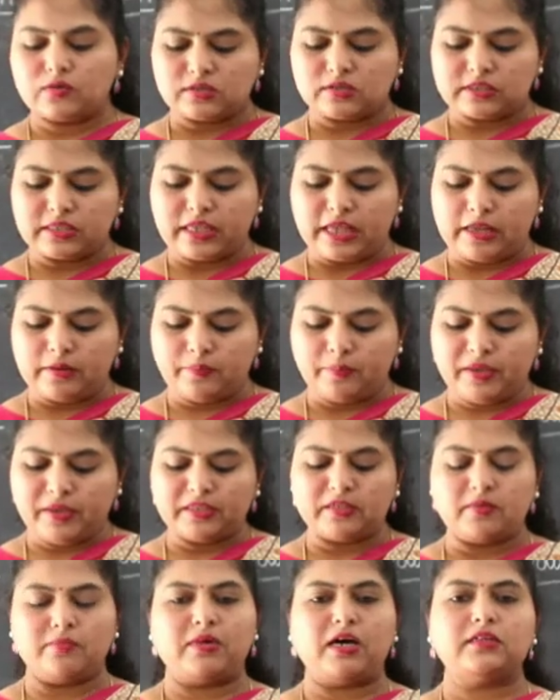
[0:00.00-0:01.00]
is
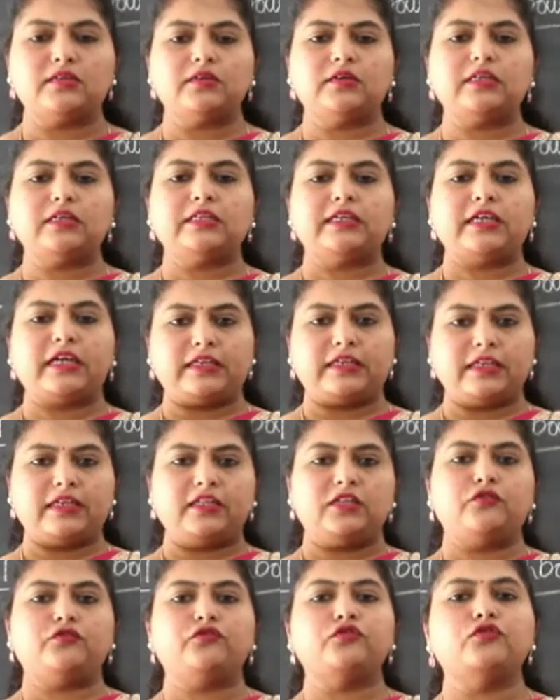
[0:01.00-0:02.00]
helping the mother in
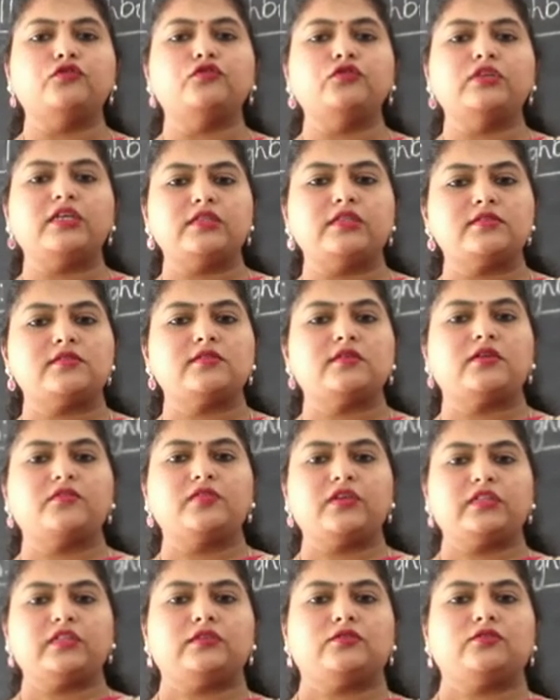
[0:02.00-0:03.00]
getting the food and
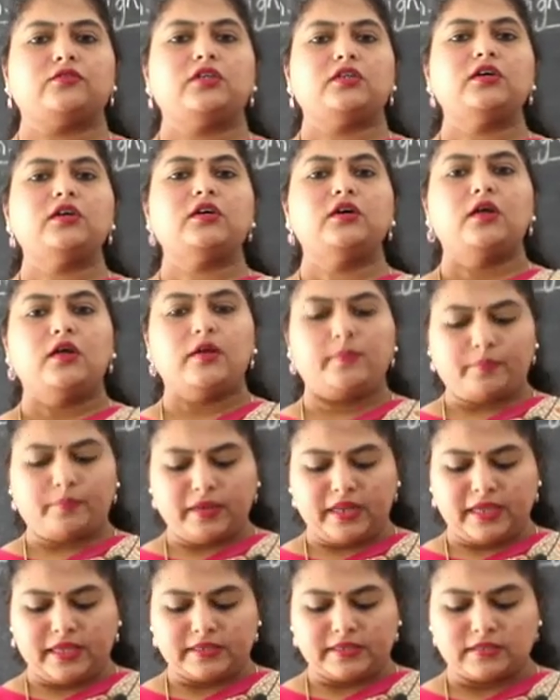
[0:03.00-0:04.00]
serving to the
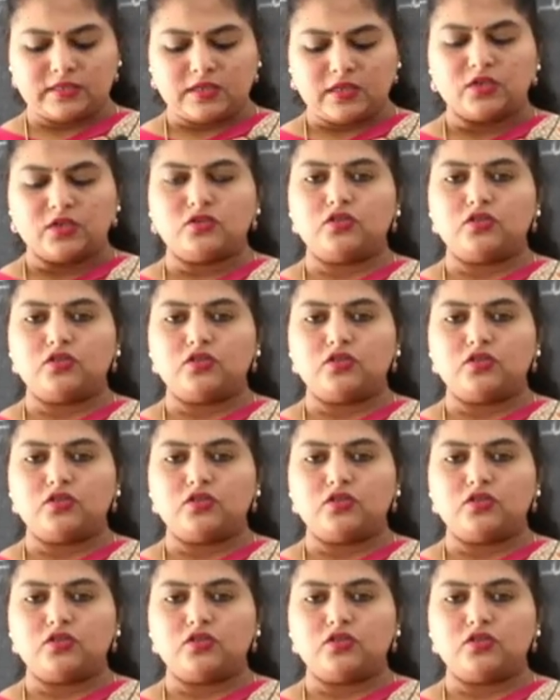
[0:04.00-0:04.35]
place.